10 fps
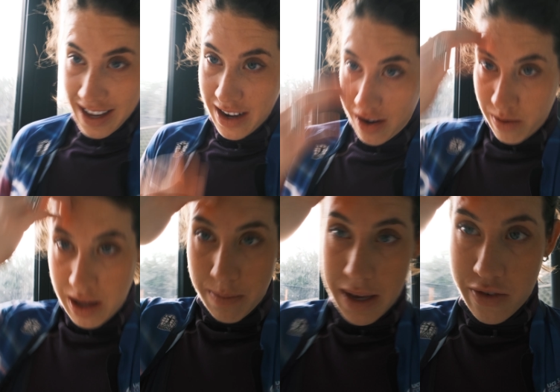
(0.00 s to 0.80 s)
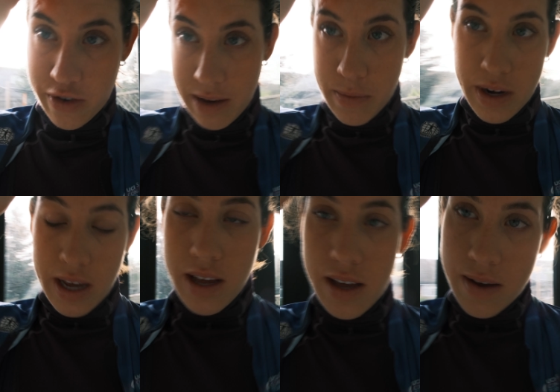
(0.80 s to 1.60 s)
Lol, that'd be a dream, wouldn't
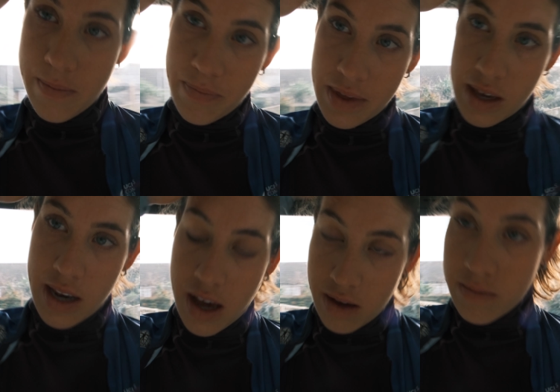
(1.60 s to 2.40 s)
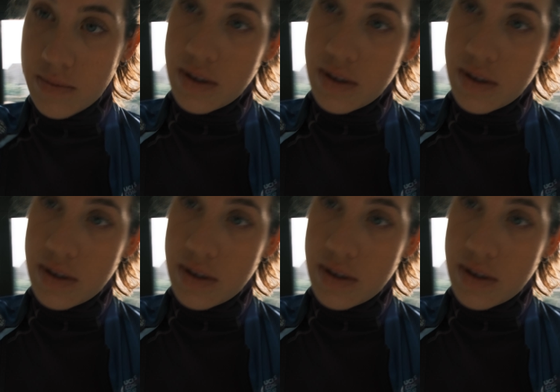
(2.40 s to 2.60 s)
it? You know,